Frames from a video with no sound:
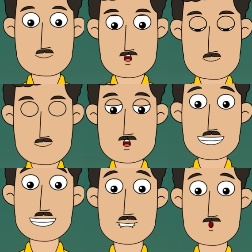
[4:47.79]
Yes,
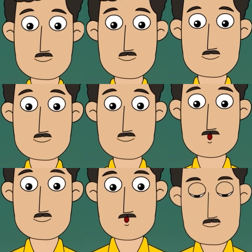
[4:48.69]
kids, in the
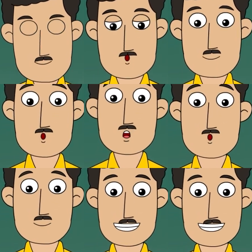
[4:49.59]
lab.
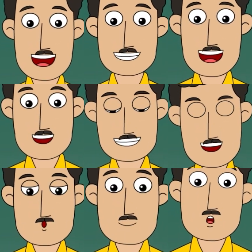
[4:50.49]
Becoming a scientist is a long